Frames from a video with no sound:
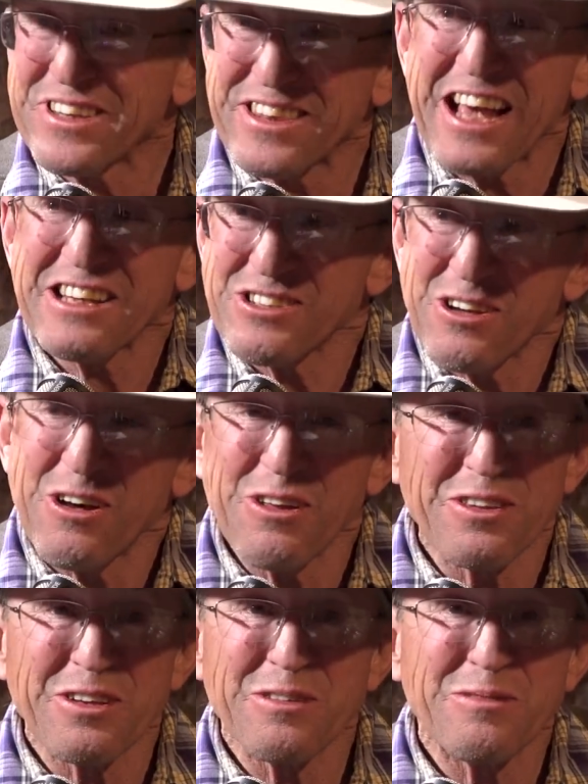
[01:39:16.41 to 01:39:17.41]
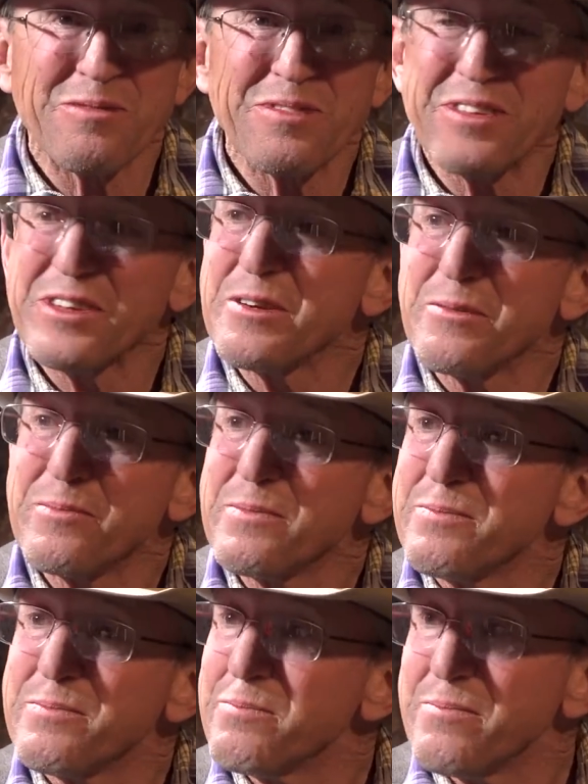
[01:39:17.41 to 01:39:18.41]
But that's all the
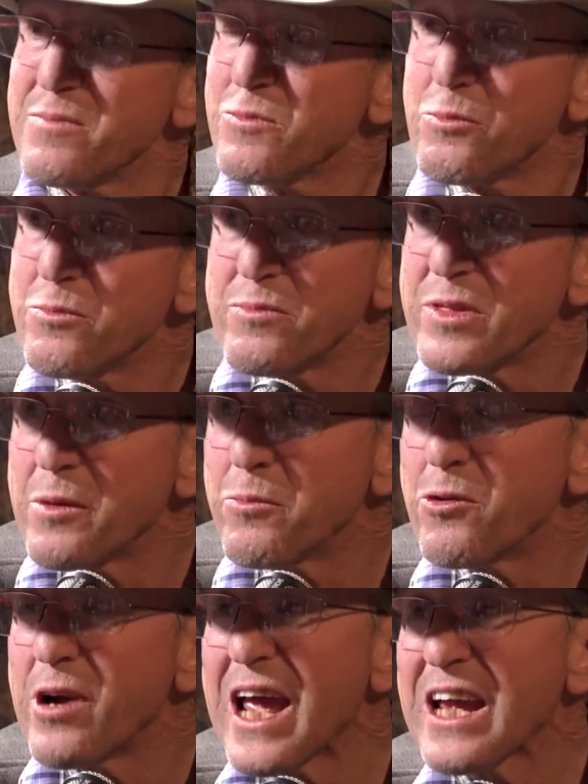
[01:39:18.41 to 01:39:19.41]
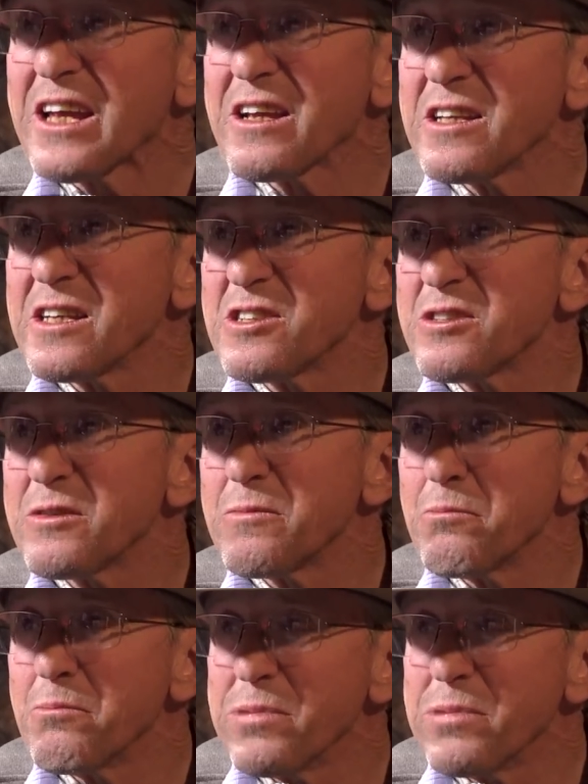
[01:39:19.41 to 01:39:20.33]
miraculous,